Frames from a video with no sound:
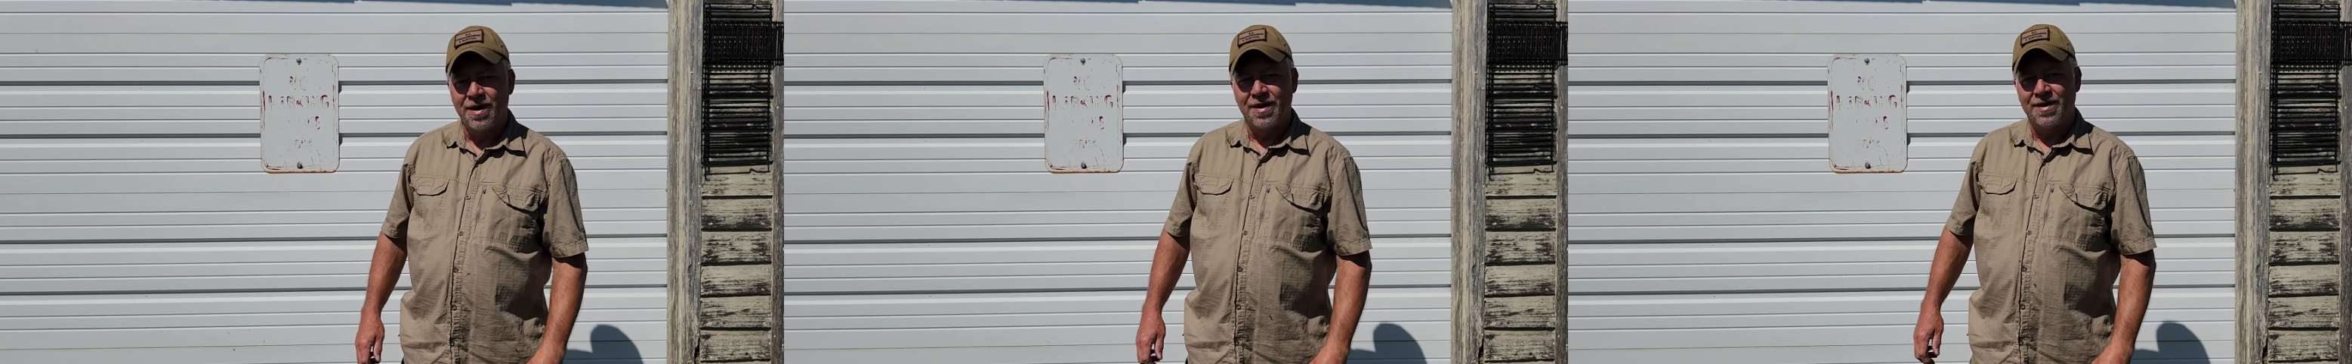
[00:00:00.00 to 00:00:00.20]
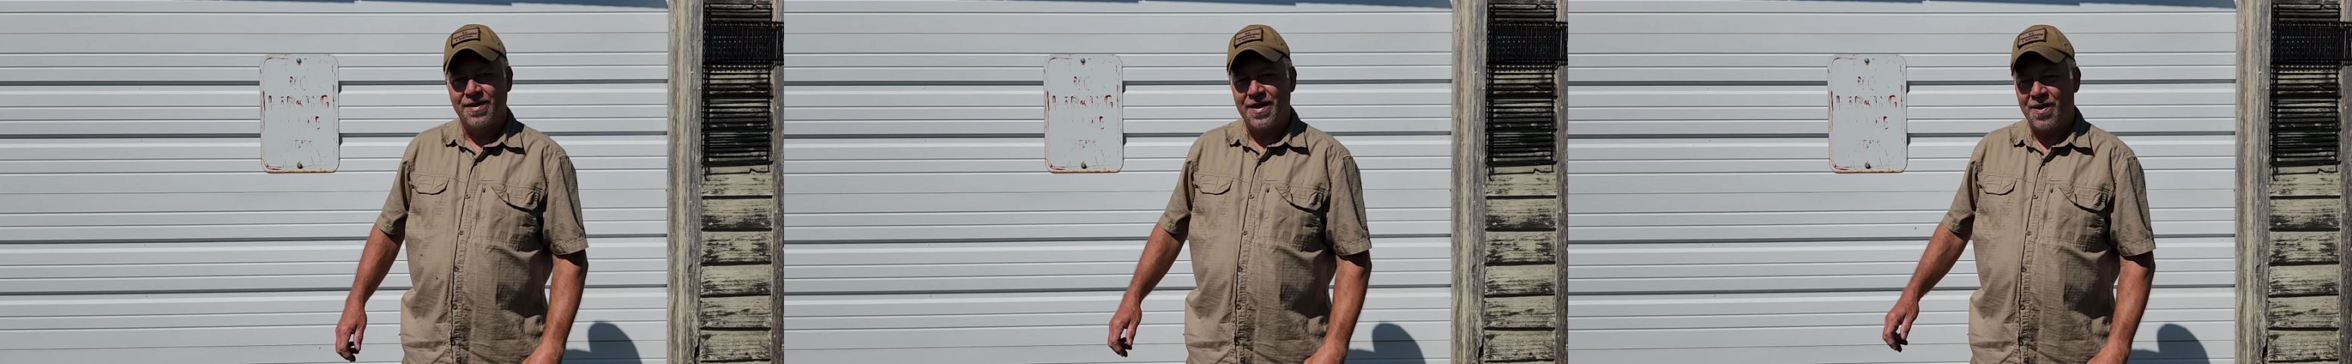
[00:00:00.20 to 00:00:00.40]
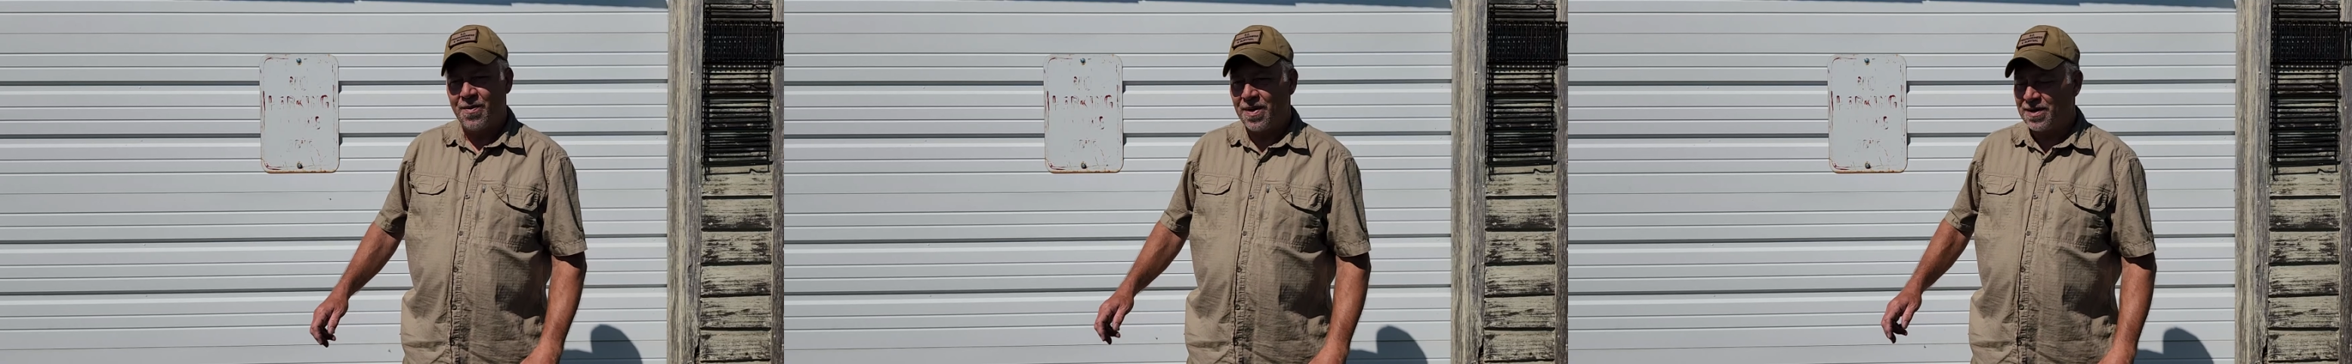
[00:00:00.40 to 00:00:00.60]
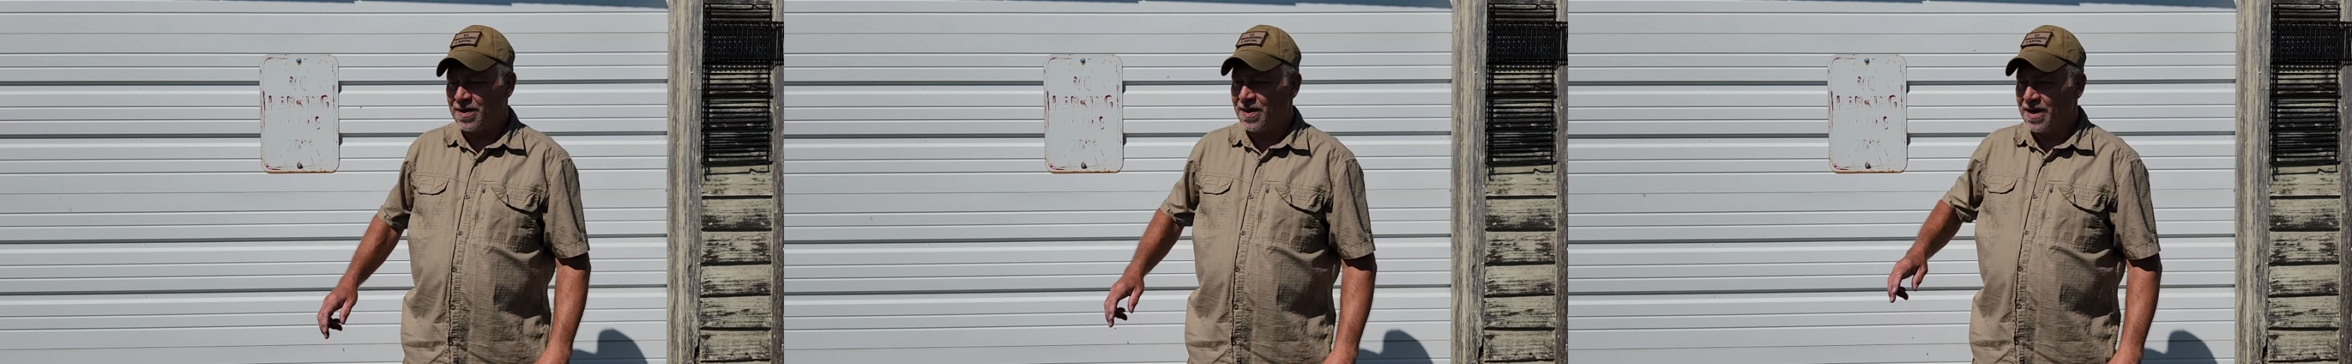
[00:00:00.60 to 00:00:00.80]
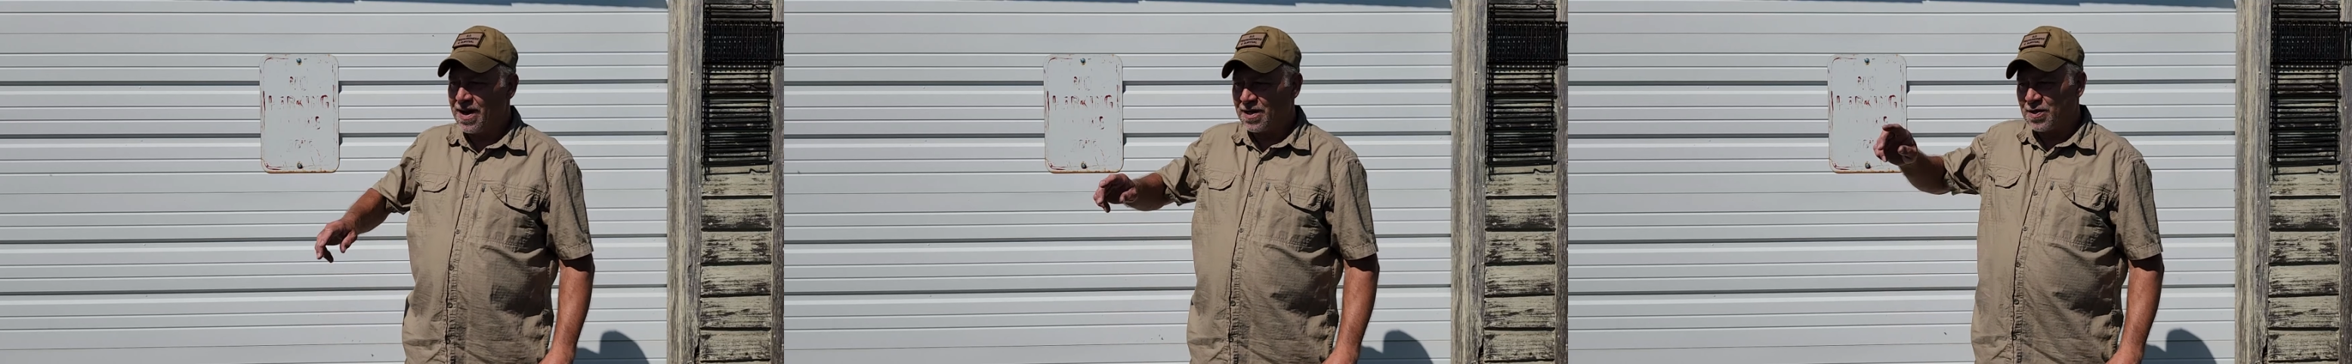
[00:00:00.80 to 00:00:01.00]
Then I went to
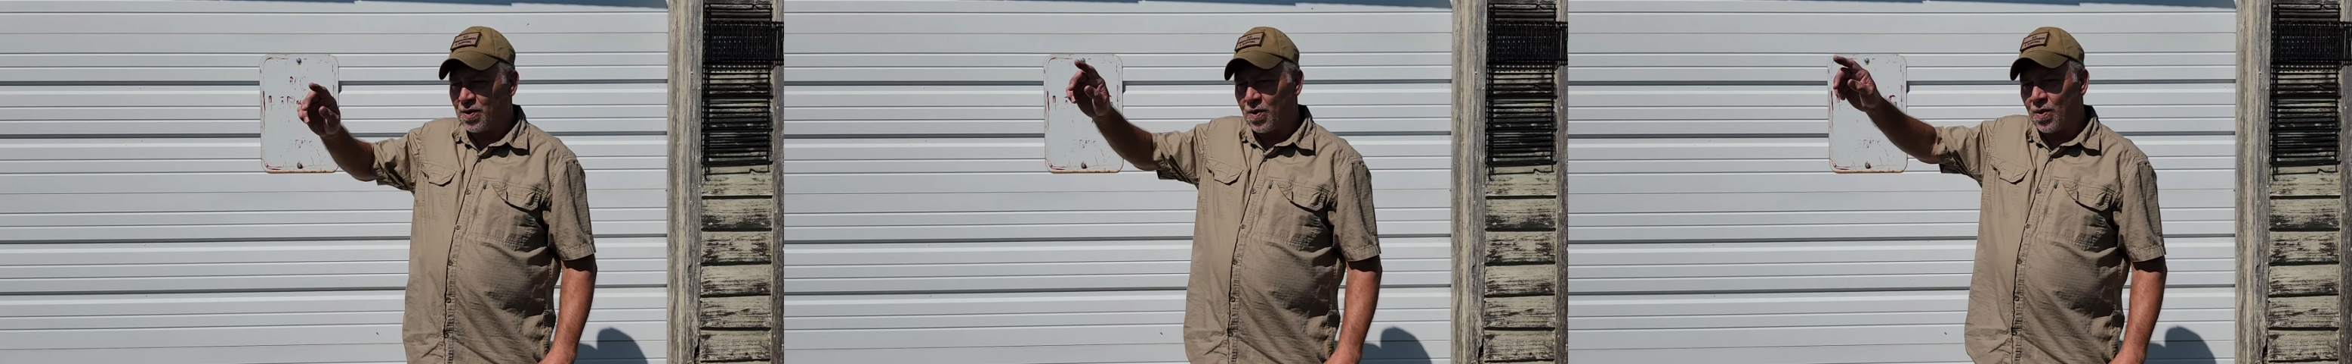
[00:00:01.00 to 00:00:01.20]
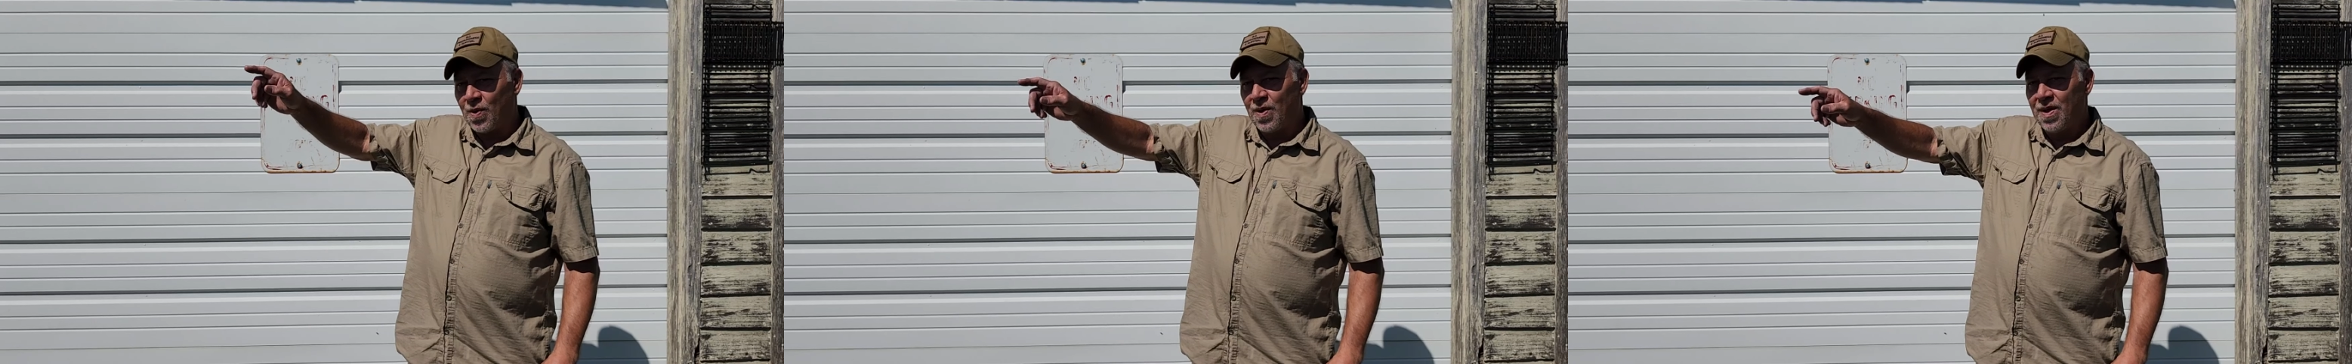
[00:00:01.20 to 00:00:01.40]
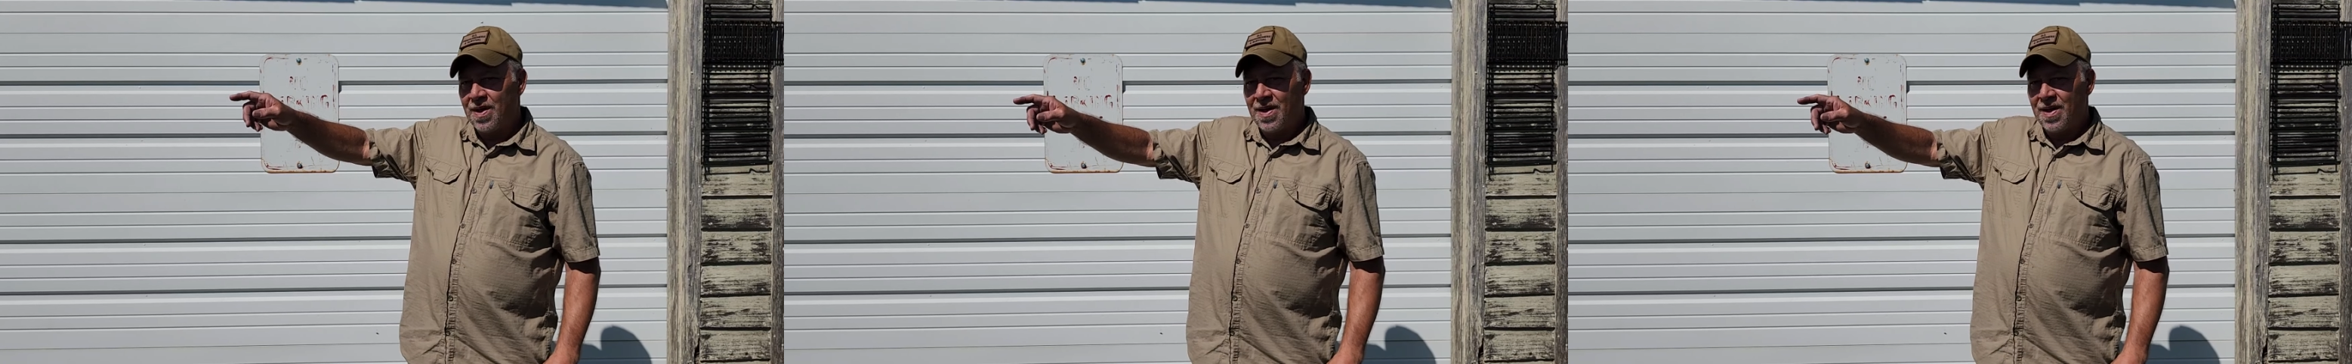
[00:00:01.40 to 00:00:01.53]
the next hole